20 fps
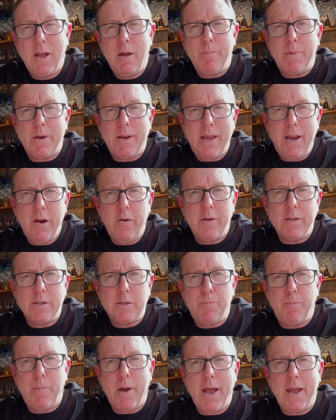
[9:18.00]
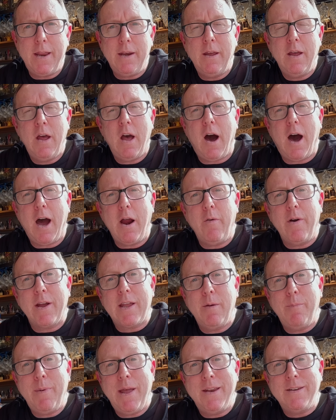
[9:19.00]
but here in Spain, I
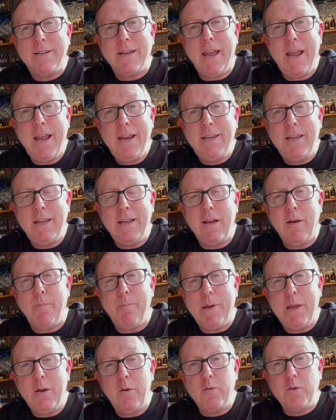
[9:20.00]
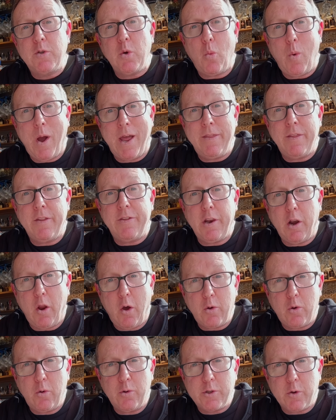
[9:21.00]
recommend eating meals when the
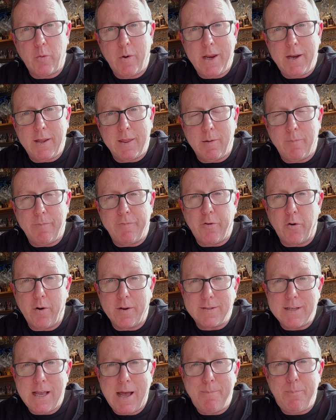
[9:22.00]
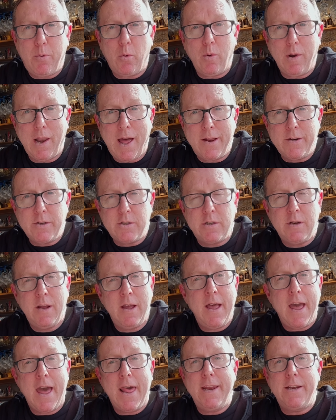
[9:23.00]
locals are eating them. For example, lunch
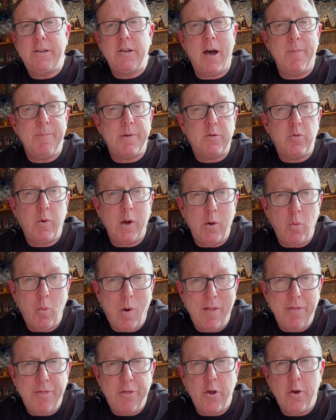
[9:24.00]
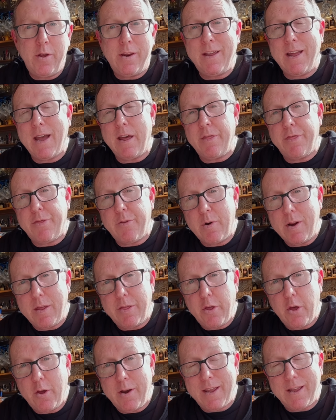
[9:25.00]
anytime between 1:30 and
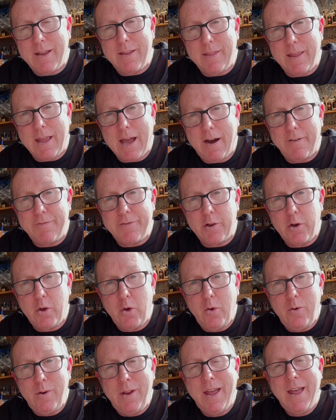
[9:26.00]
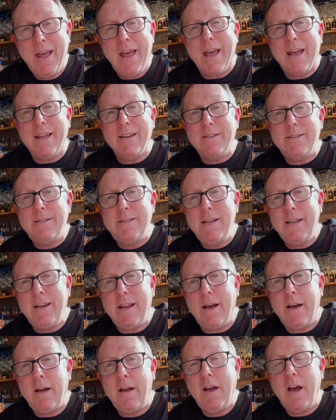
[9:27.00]
3:30 in the afternoon, and
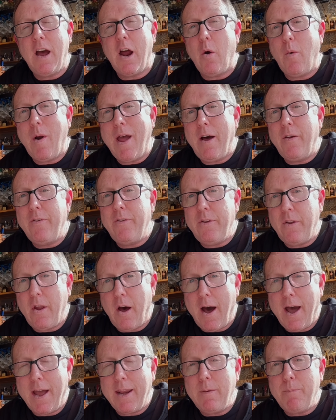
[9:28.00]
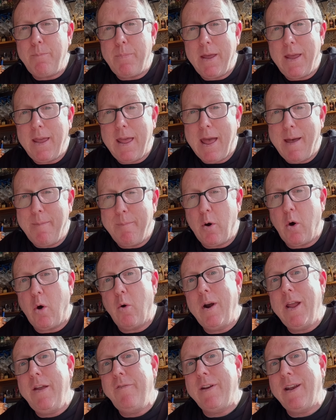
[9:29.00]
dinner around 9 p.m.
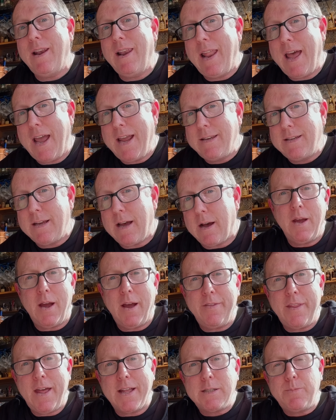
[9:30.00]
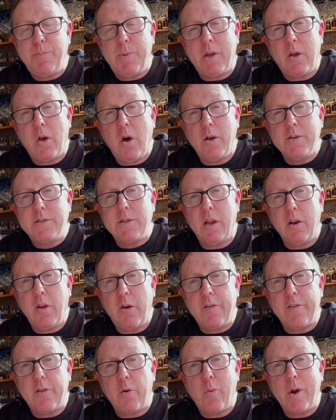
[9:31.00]
or even later. And that's because a
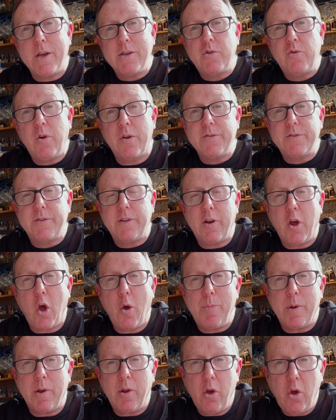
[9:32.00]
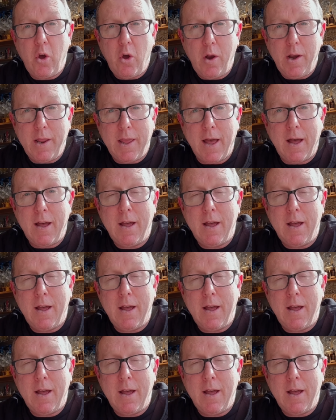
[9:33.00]
lot of the restaurants that open earlier...